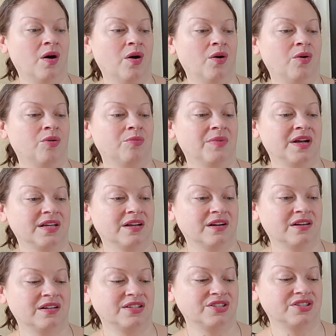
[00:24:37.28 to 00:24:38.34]
oh my
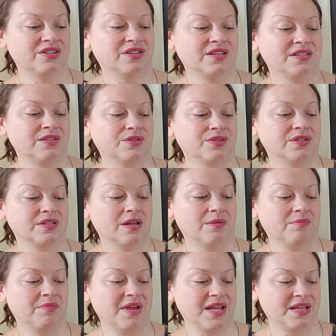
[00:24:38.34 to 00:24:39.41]
gosh, this looks
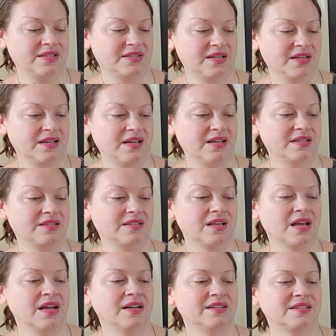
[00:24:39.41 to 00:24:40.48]
amazing. It's
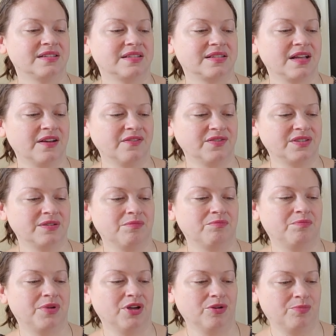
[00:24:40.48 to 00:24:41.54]
stuffed
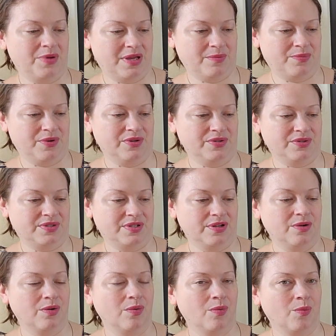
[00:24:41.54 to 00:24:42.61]
bell peppers
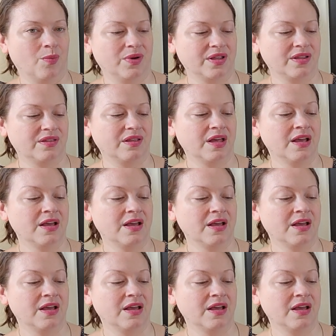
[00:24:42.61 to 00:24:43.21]
with